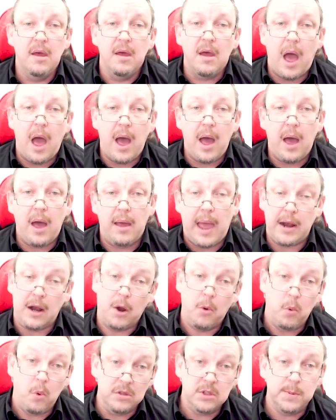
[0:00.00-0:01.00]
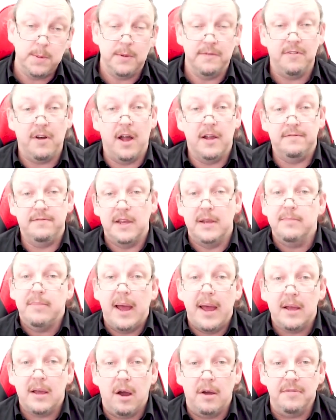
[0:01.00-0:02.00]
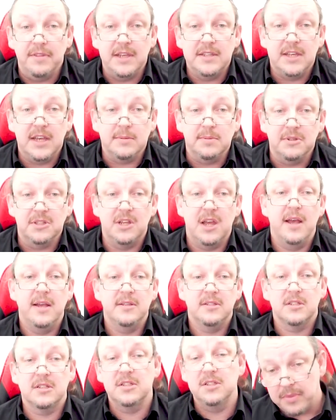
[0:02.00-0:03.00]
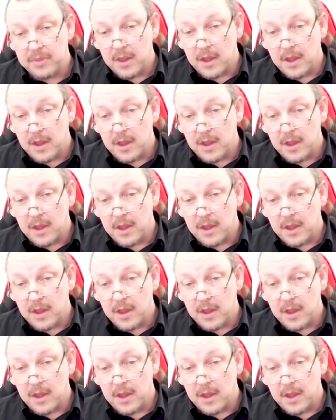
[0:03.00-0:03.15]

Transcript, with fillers: uh, and I want to provide feedback on the assessment tasks.